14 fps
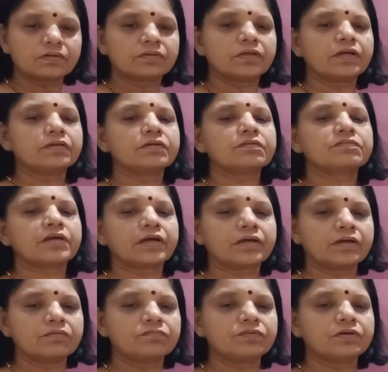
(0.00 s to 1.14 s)
then the
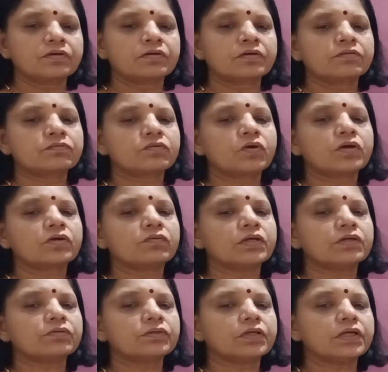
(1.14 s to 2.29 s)
second figure is
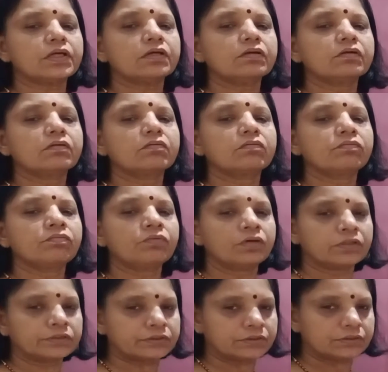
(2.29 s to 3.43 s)
congruent to the
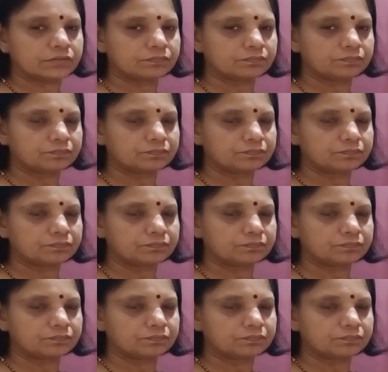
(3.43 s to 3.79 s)
first.